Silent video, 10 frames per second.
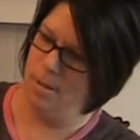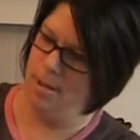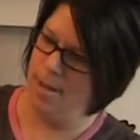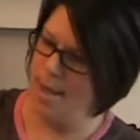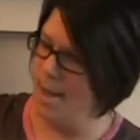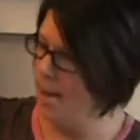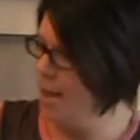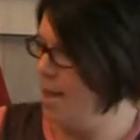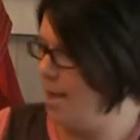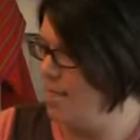Okay.
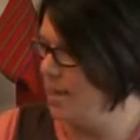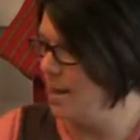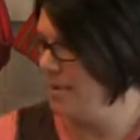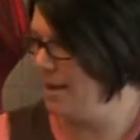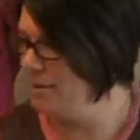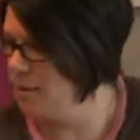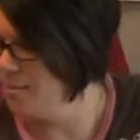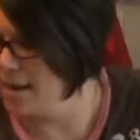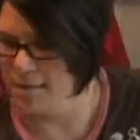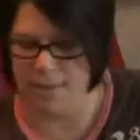And then I painted
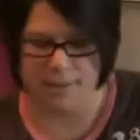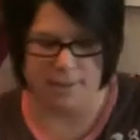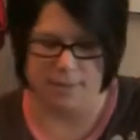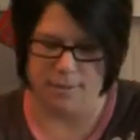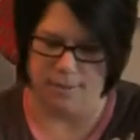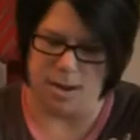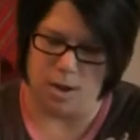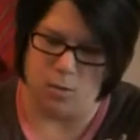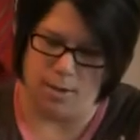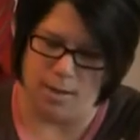my lid this
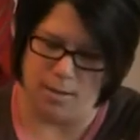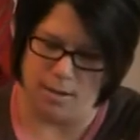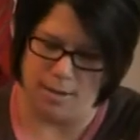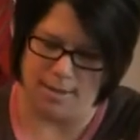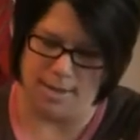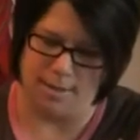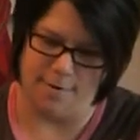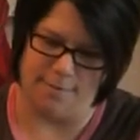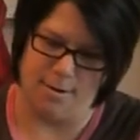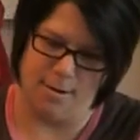aqua color because I
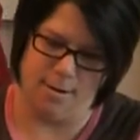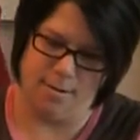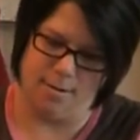loved it.